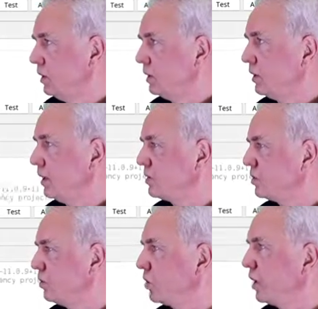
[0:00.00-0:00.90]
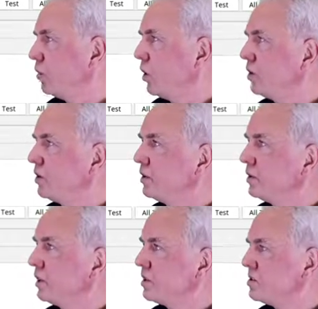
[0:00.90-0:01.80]
that's not what I wanted.
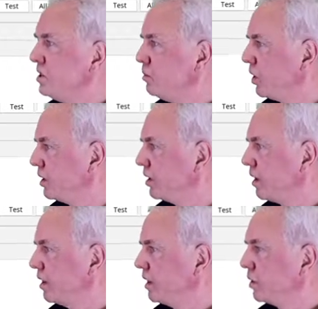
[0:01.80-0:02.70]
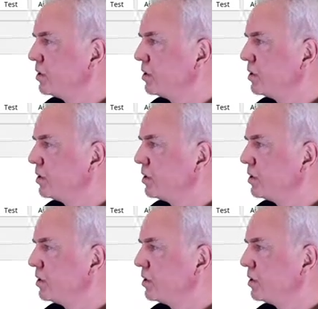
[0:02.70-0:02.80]
That is debugging the thing.